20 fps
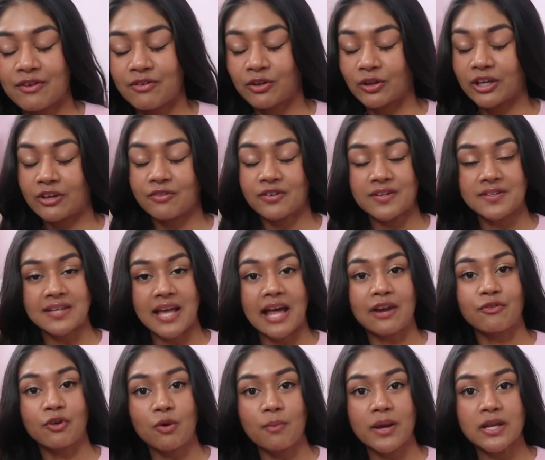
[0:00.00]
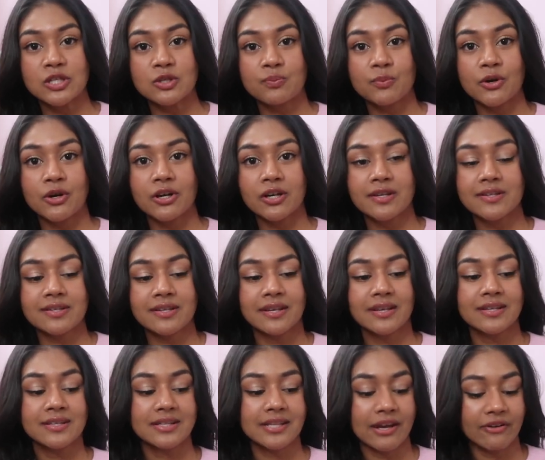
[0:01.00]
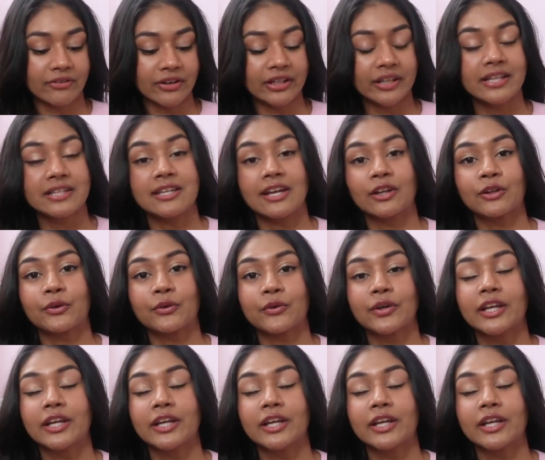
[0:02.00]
If you're looking for sad romance books, definitely Taylor